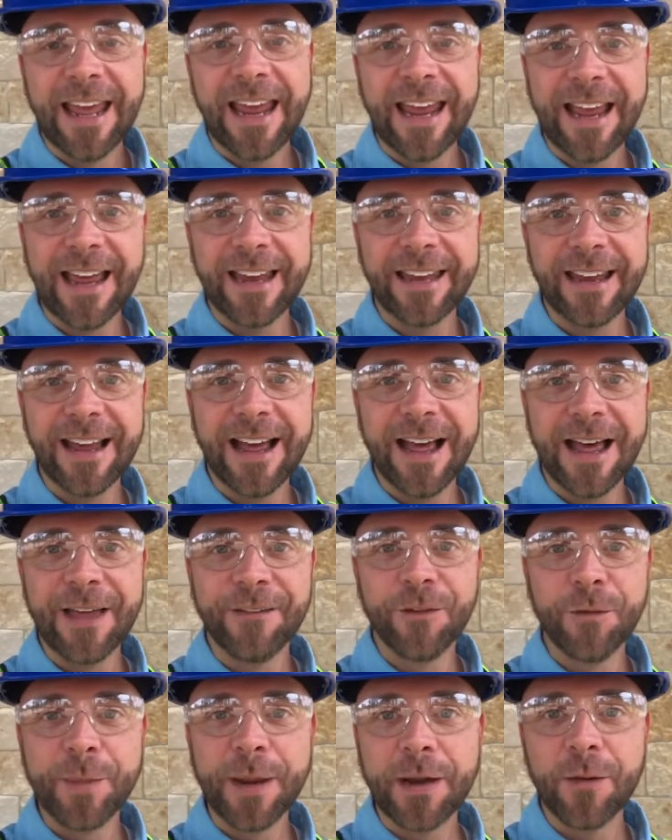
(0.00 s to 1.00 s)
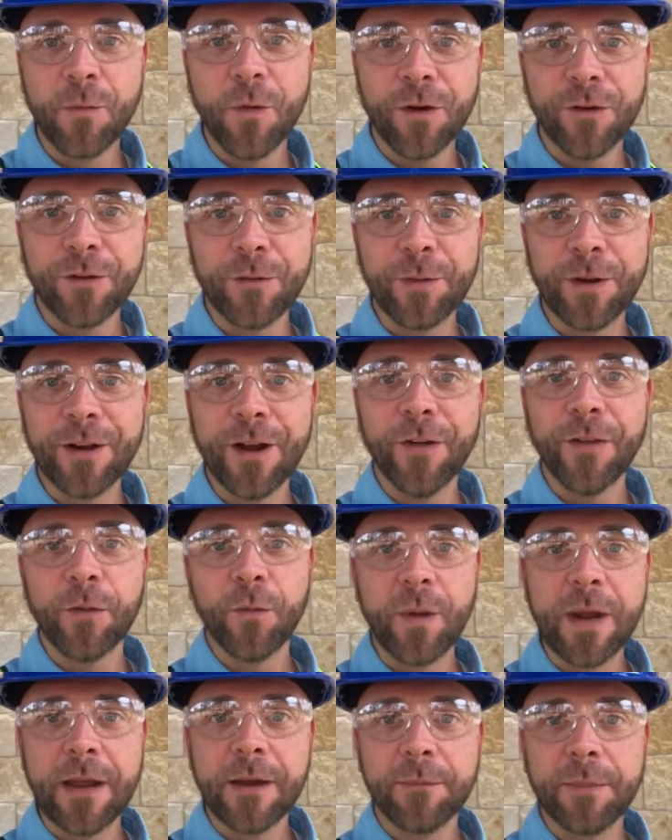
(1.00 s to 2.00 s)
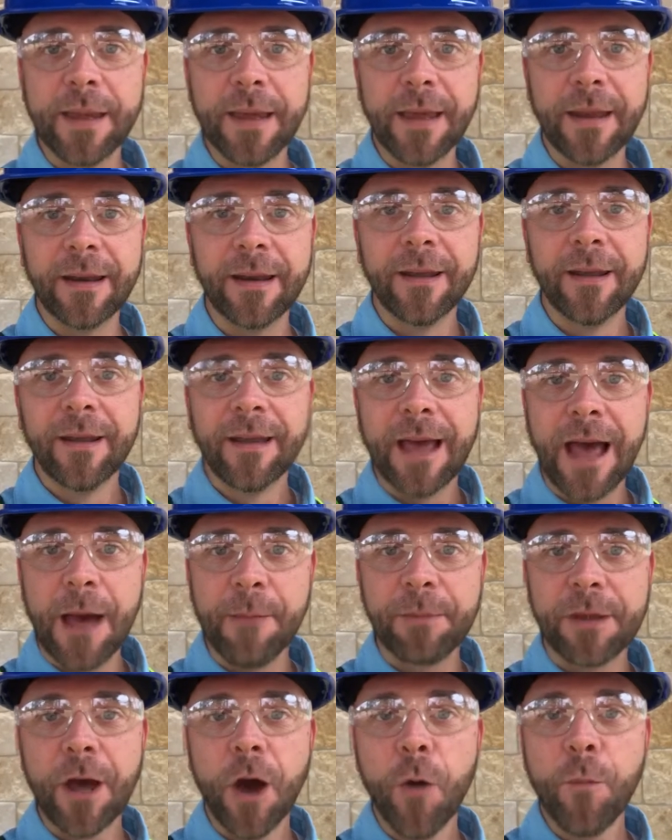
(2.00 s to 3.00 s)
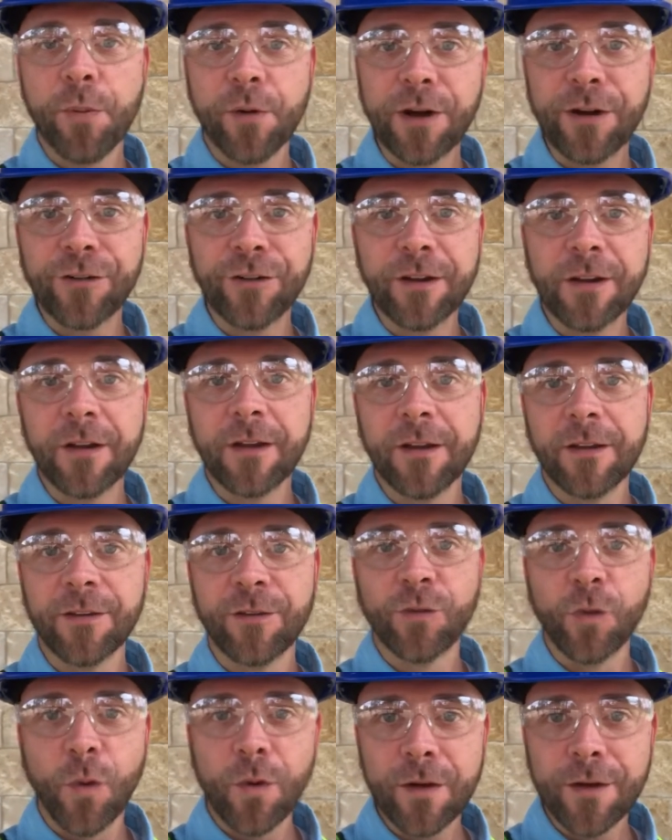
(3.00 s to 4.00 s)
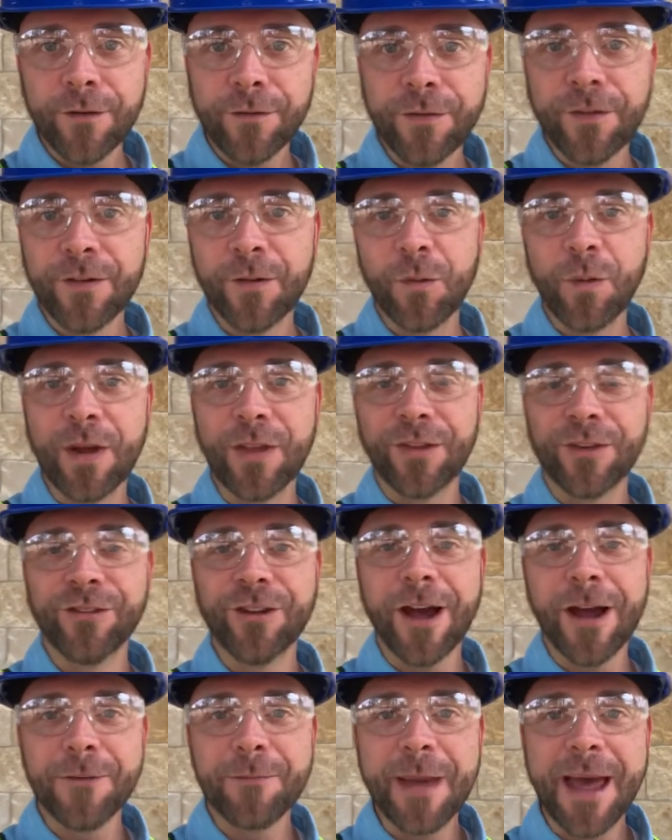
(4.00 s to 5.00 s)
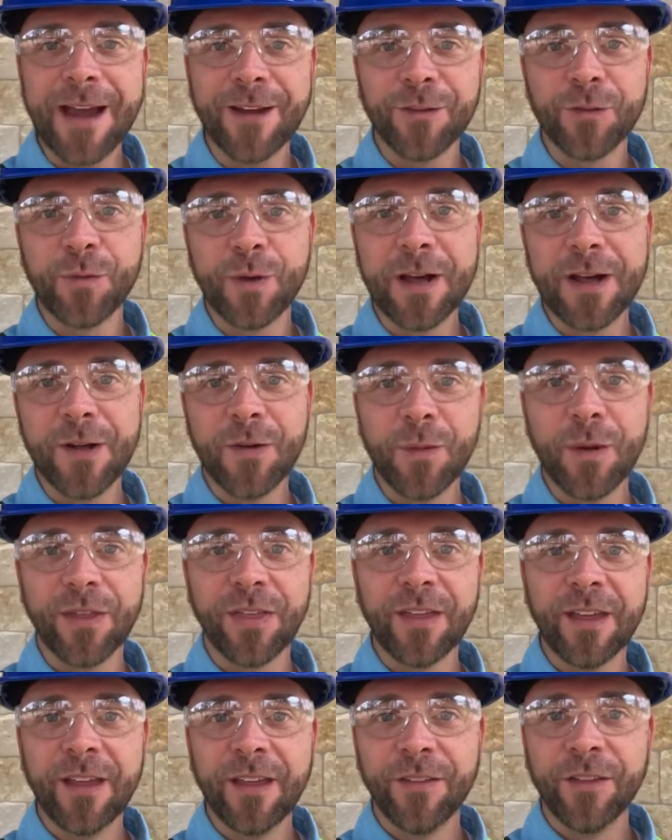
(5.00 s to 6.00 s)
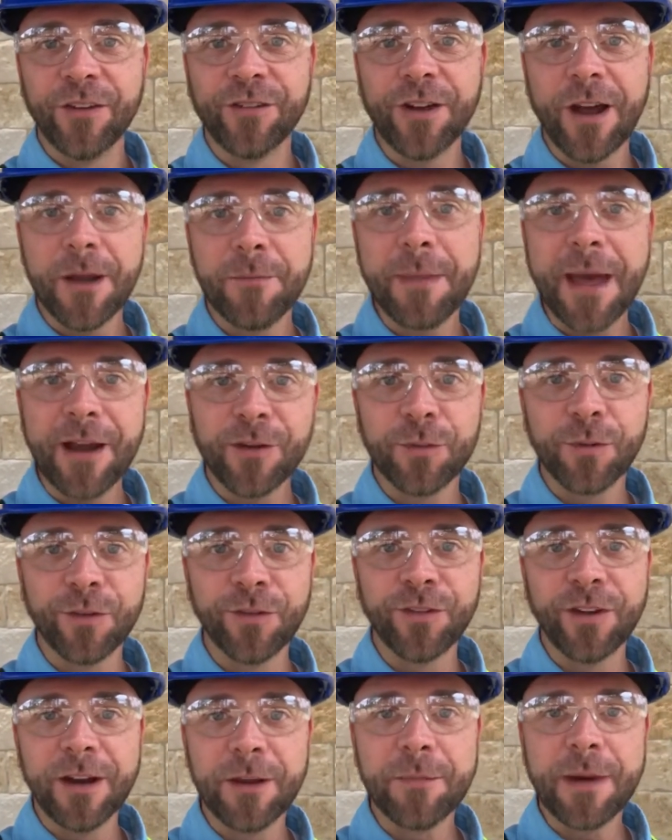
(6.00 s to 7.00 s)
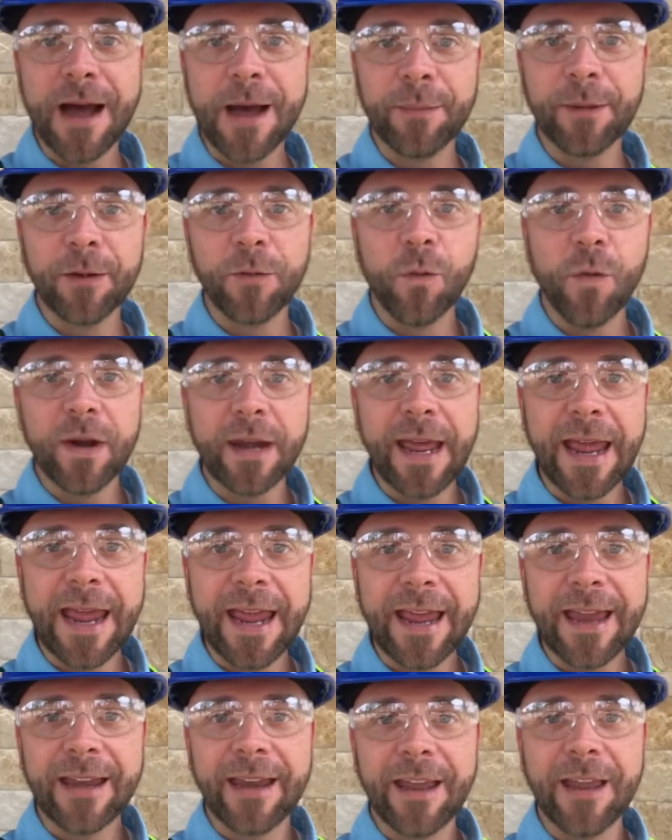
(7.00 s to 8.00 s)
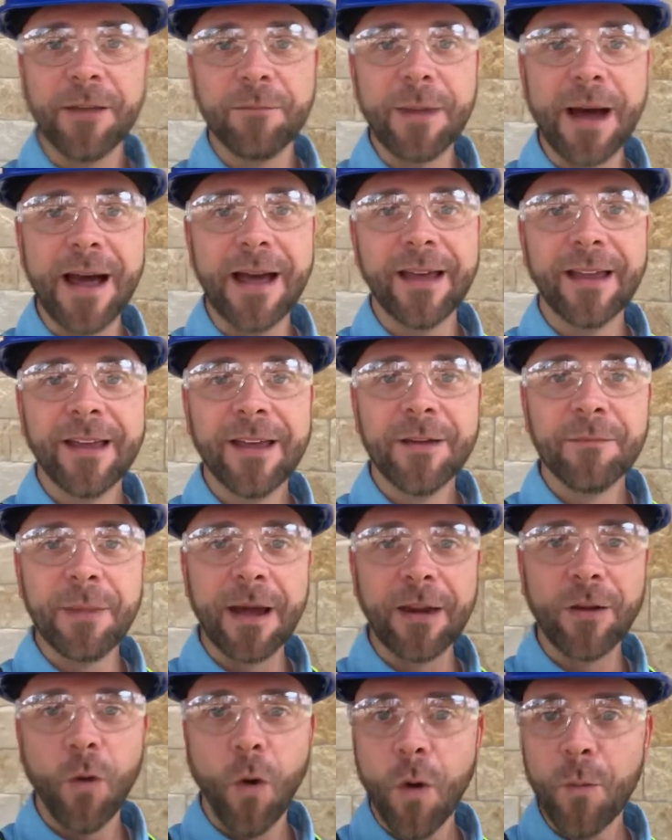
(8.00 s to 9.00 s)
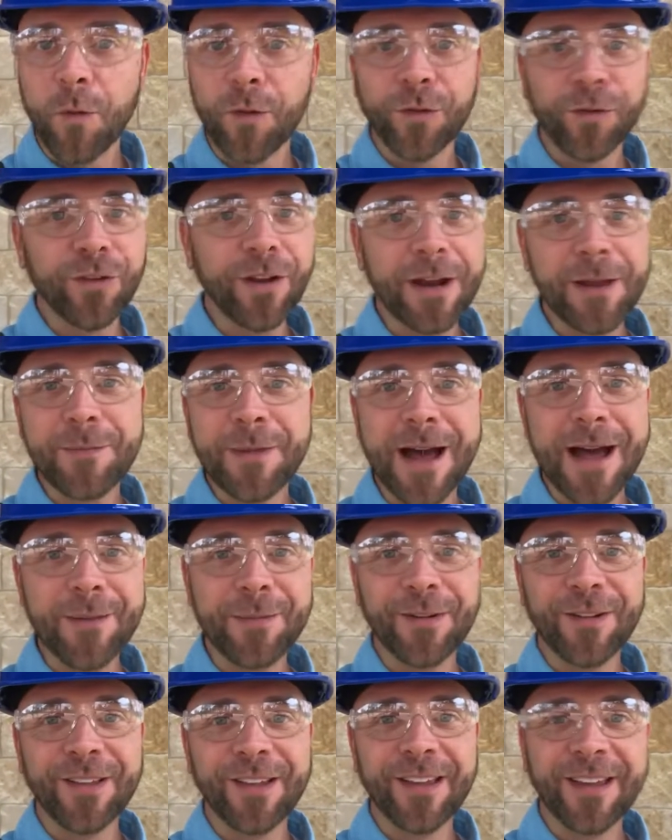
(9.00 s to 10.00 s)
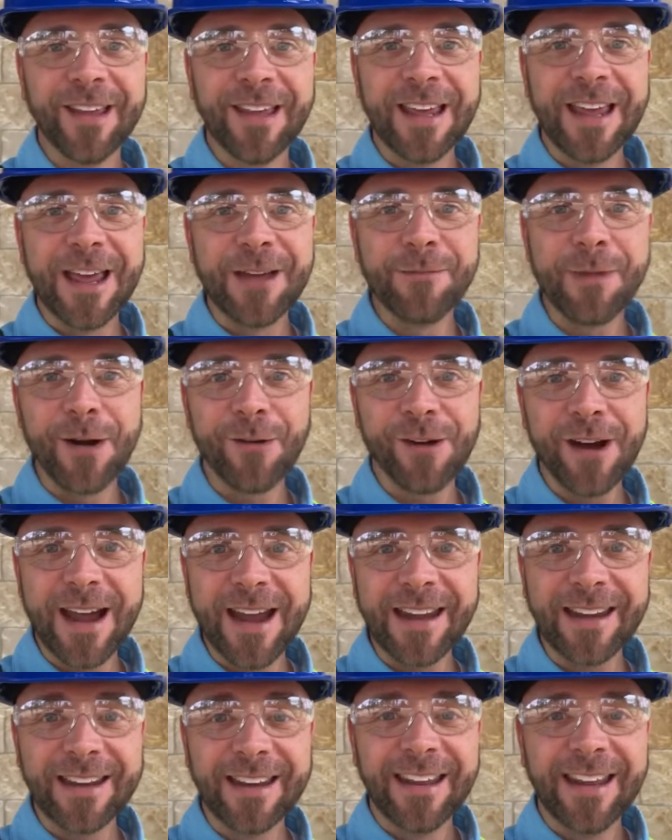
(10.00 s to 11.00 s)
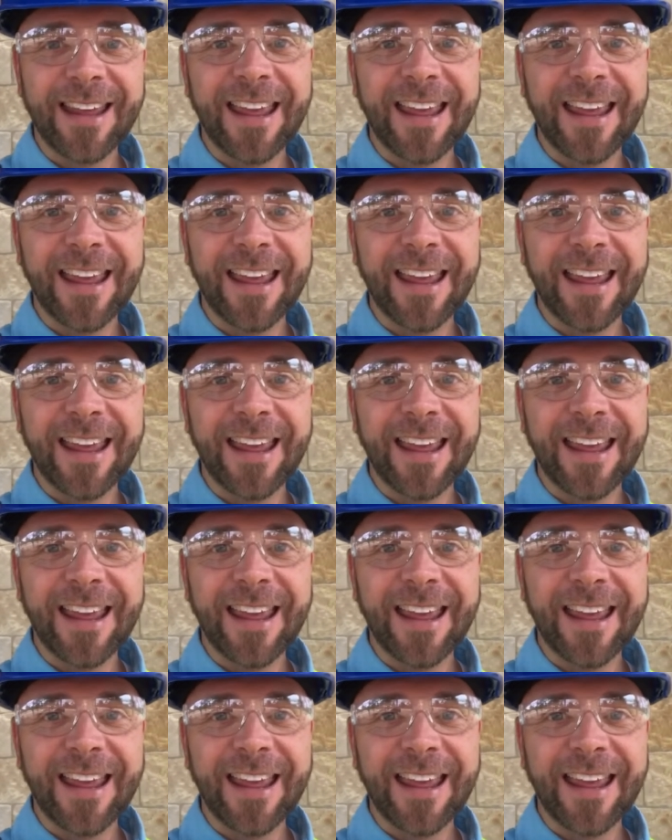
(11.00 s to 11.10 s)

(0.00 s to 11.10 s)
And if you've been in worship, you know that I'm co-preaching sort of with John Maxwell, with the John Maxwell Study Bible in one hand and my normal study Bible in my right.